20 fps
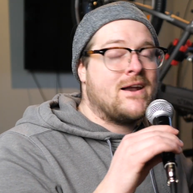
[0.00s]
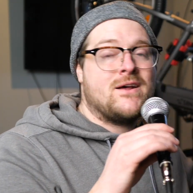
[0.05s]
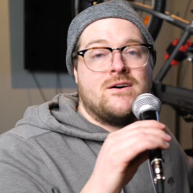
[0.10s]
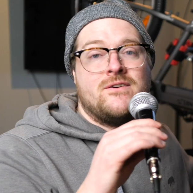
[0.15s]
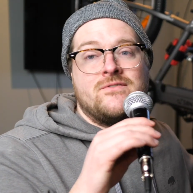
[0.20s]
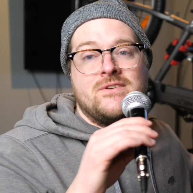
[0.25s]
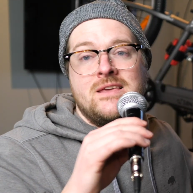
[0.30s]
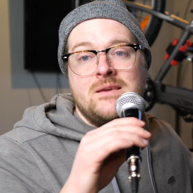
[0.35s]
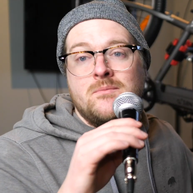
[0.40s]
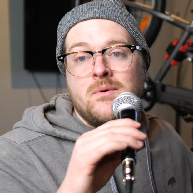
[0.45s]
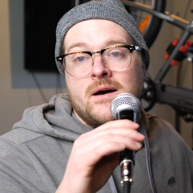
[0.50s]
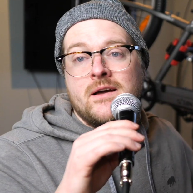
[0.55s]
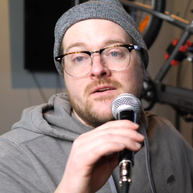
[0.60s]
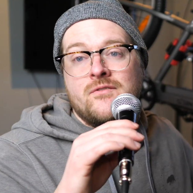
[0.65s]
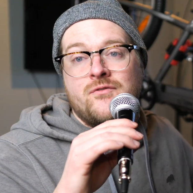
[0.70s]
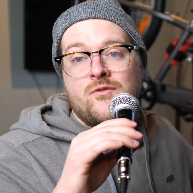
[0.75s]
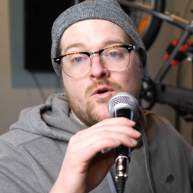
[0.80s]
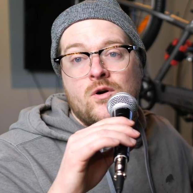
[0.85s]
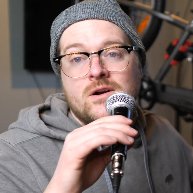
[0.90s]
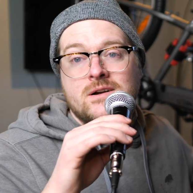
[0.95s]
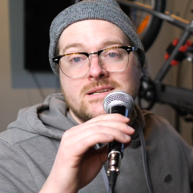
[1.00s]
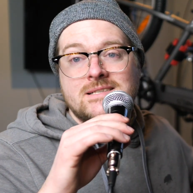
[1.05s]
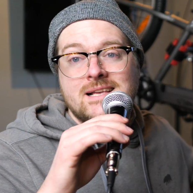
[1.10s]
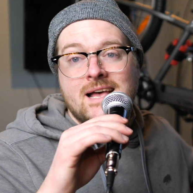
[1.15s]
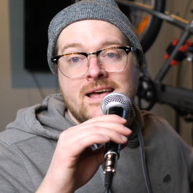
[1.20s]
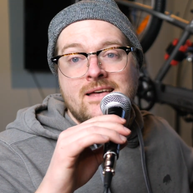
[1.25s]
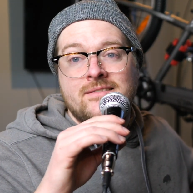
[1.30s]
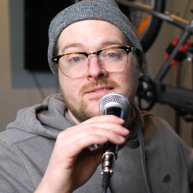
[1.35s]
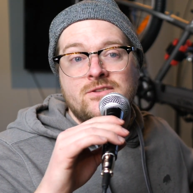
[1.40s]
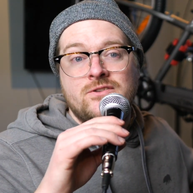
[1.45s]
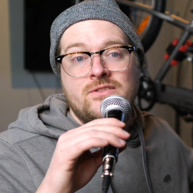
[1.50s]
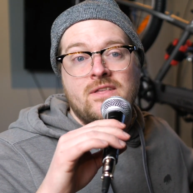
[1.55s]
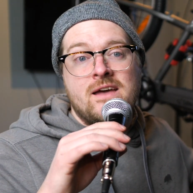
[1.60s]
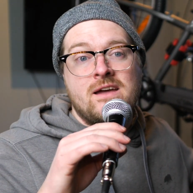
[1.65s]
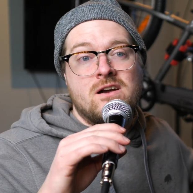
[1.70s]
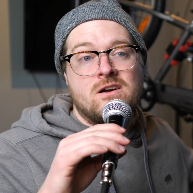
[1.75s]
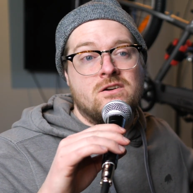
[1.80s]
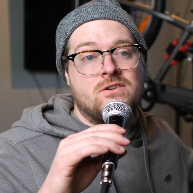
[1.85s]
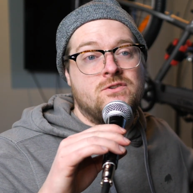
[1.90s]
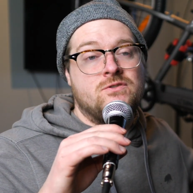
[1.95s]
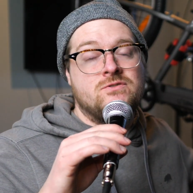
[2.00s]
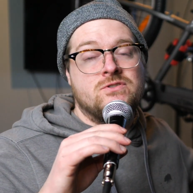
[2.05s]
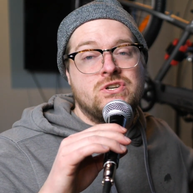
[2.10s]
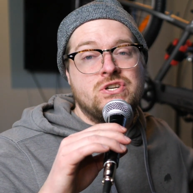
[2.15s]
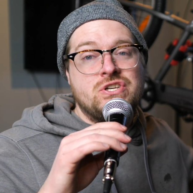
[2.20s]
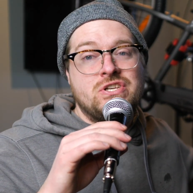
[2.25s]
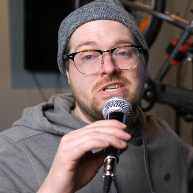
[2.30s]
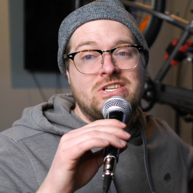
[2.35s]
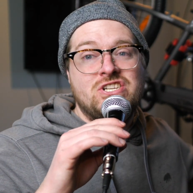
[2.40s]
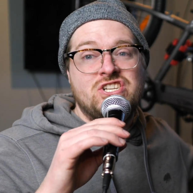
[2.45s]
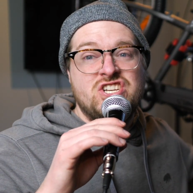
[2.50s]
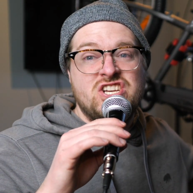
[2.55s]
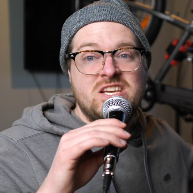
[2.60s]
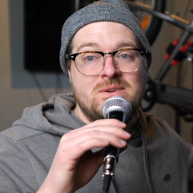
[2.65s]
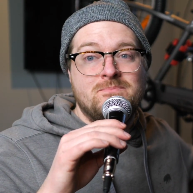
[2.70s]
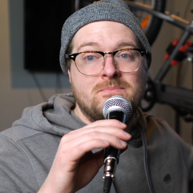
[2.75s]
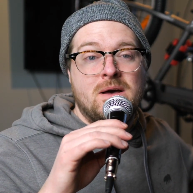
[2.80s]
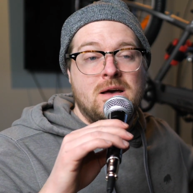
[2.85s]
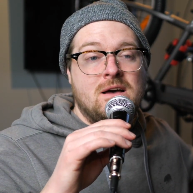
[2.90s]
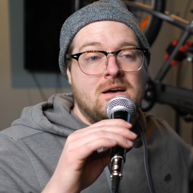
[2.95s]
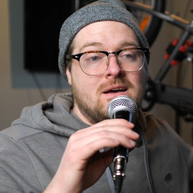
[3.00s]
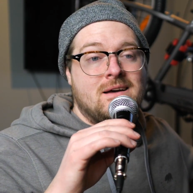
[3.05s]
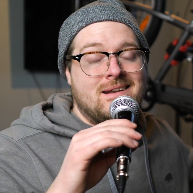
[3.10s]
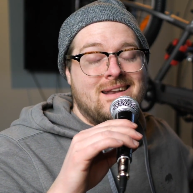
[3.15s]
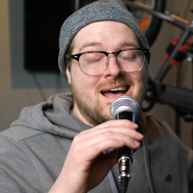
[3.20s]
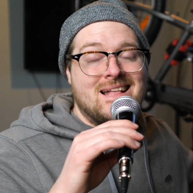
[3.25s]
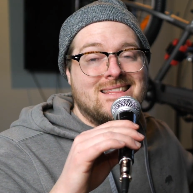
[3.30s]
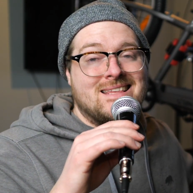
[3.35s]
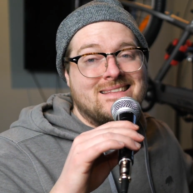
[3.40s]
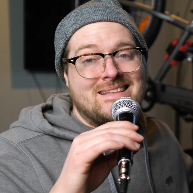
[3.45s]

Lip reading: of e-bike forks, and they are usually cheap. Not that